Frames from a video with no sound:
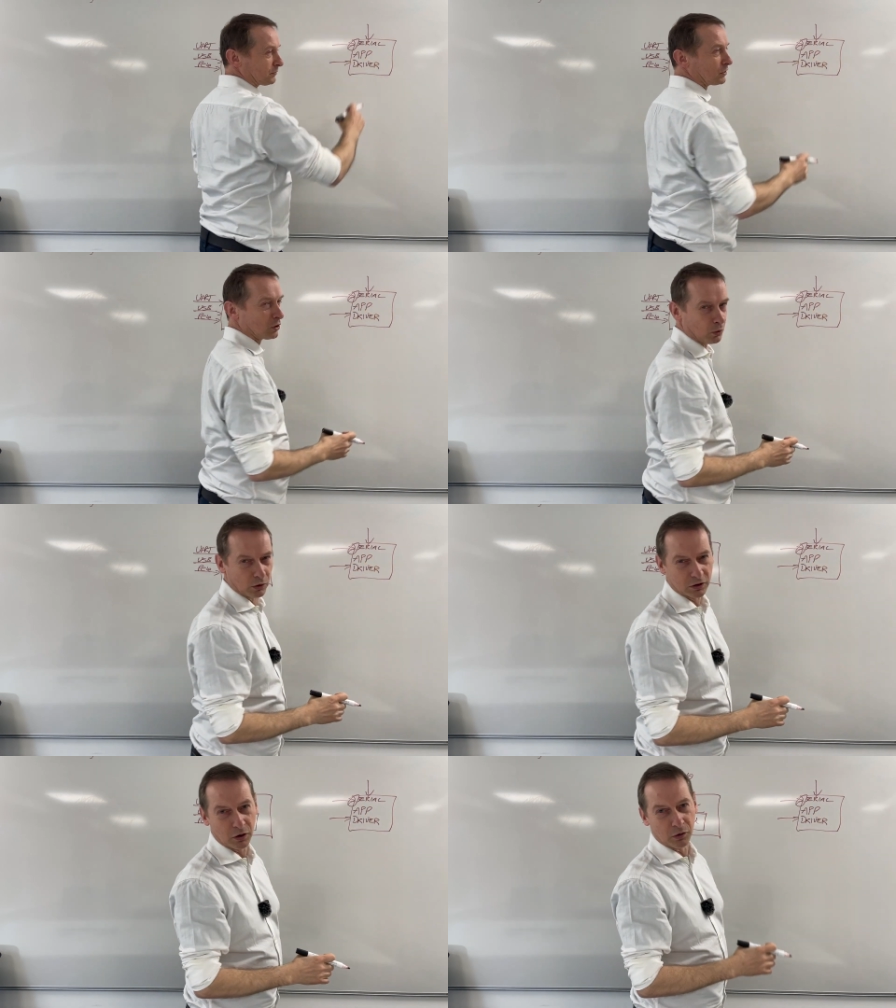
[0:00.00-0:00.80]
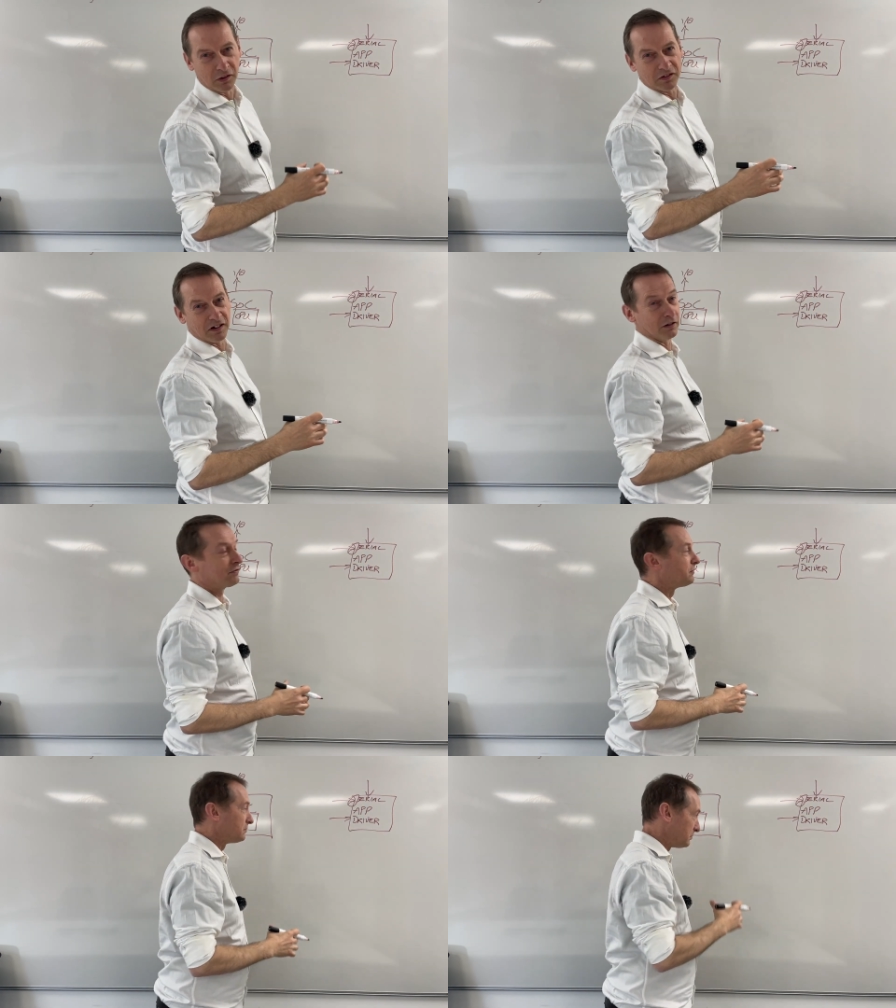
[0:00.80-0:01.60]
core code itself,
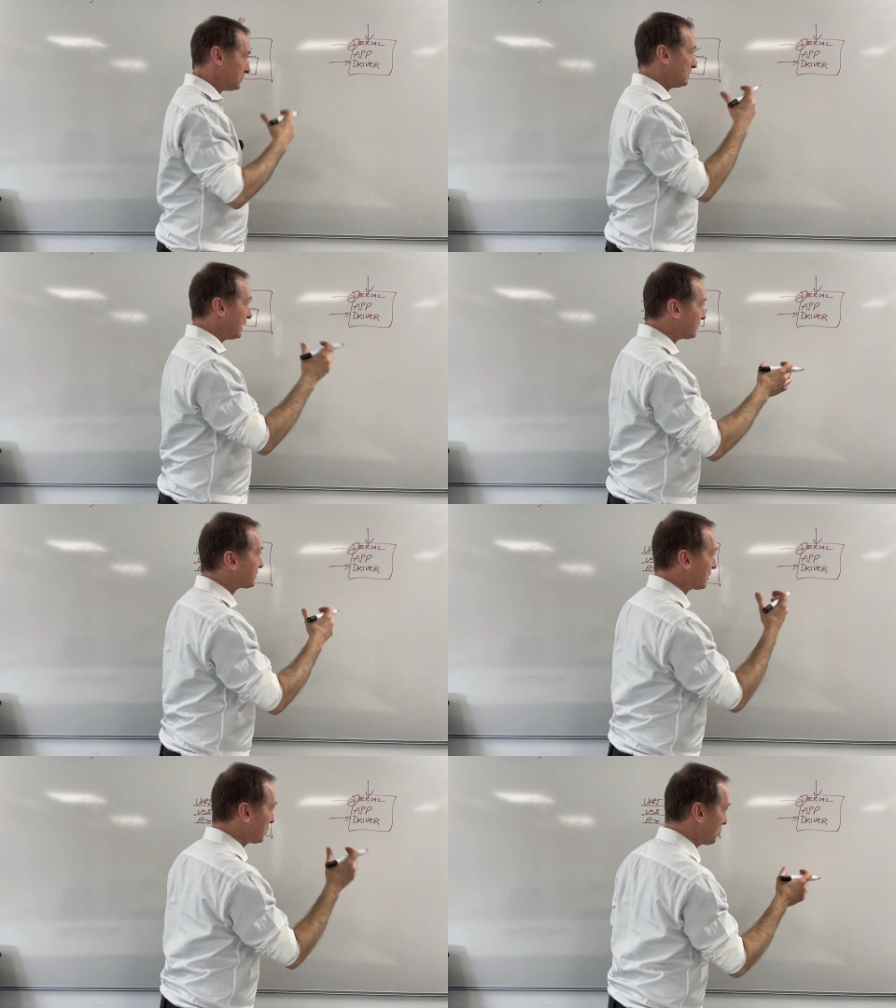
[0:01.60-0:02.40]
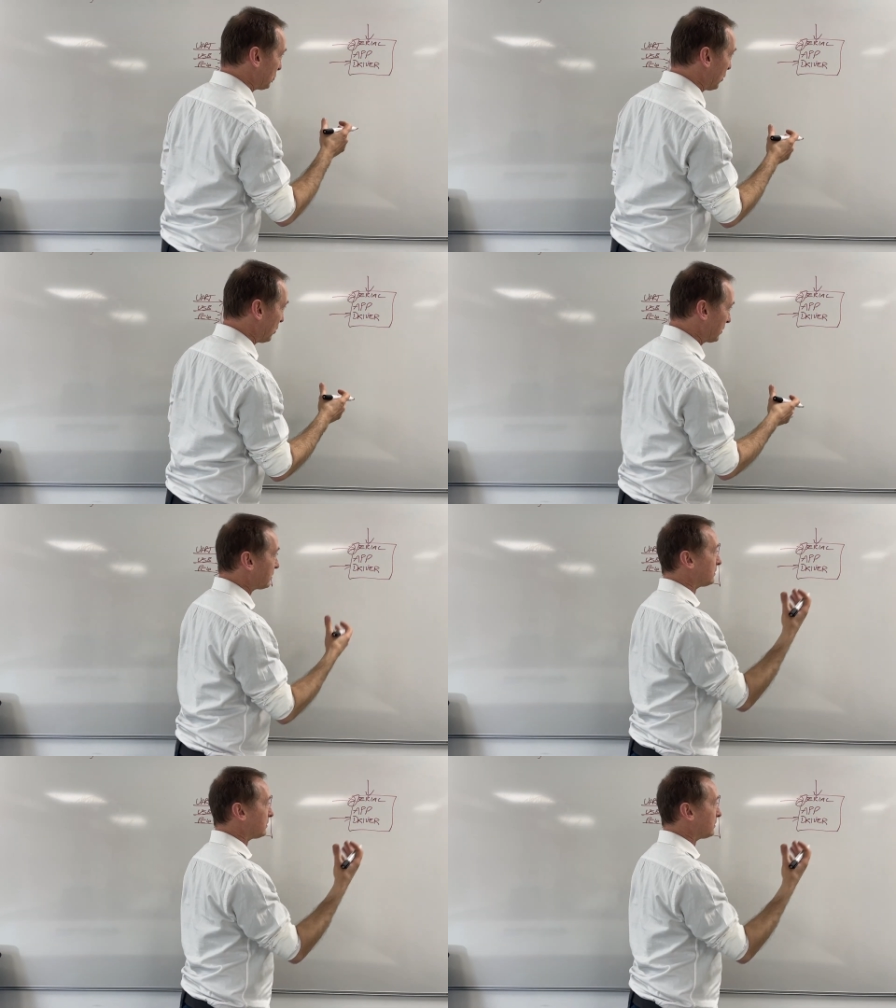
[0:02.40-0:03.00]
yes, can go wrong.